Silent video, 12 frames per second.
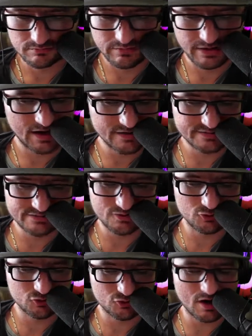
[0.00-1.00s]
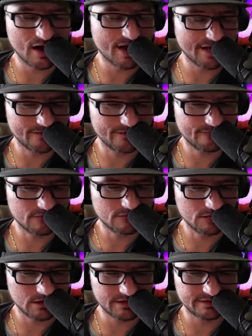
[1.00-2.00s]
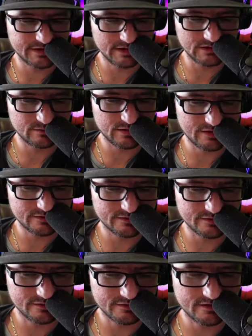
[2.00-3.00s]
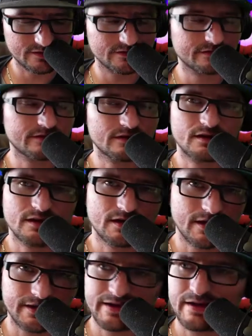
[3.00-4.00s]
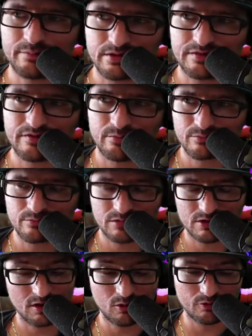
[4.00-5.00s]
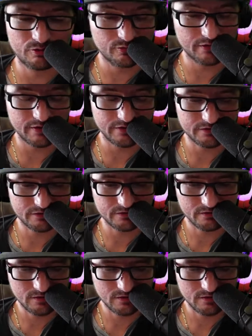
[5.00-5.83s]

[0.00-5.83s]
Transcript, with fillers: I mean, I still cry on a daily basis because I can't believe I'm going through this.